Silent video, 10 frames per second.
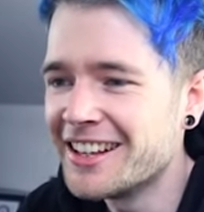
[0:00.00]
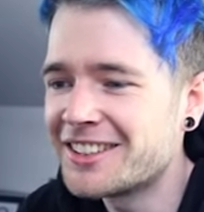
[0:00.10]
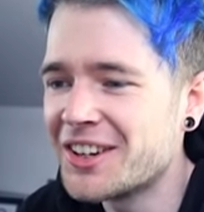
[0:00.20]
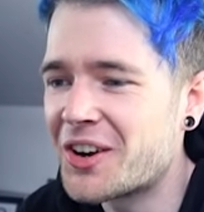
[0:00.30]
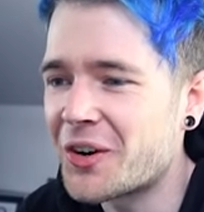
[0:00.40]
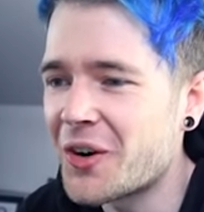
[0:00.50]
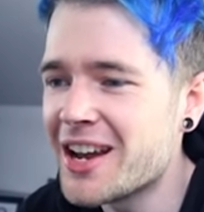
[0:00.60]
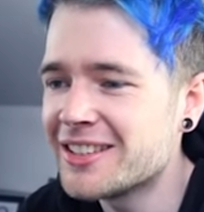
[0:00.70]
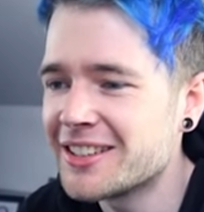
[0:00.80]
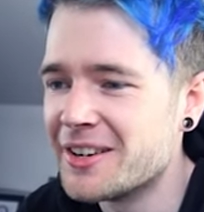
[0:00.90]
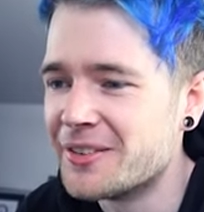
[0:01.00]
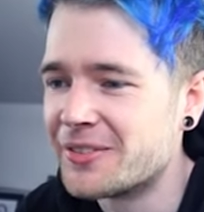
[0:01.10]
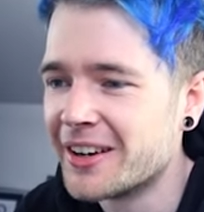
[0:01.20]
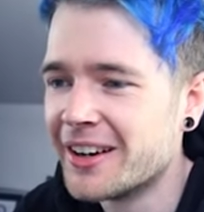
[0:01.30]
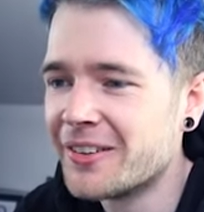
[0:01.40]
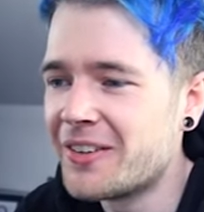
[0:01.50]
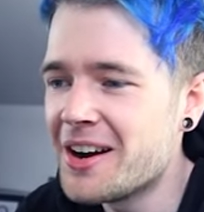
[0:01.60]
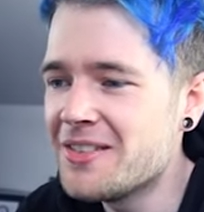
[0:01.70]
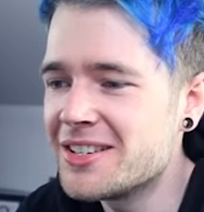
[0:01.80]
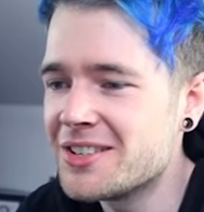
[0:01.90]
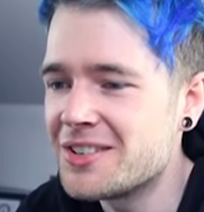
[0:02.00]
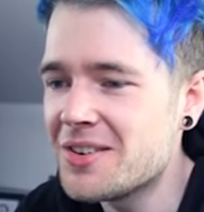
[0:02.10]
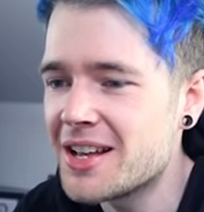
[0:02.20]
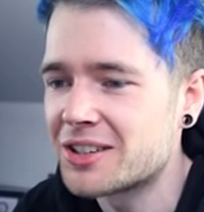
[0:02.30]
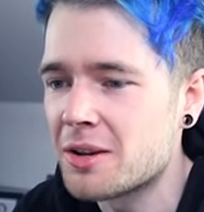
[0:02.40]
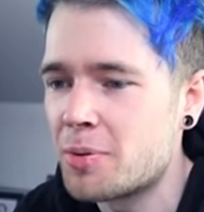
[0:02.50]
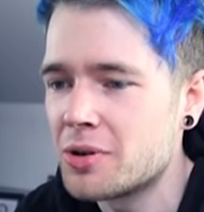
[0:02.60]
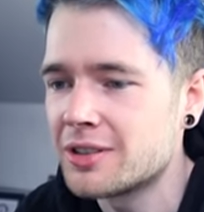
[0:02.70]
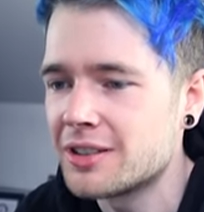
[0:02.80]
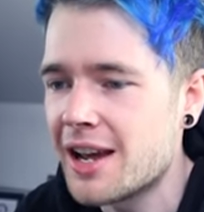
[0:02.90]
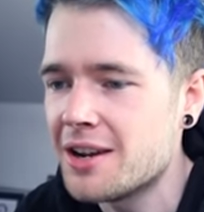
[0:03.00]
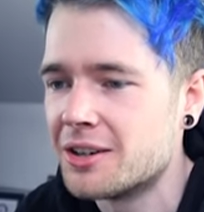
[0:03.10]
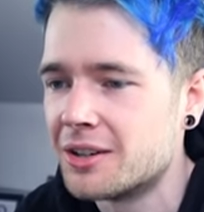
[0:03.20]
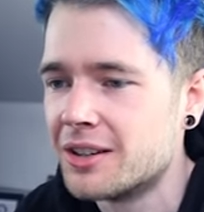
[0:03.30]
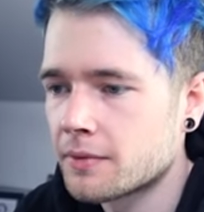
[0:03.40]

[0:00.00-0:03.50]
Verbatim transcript: That's aggressive. Why would you do that to the poor snail?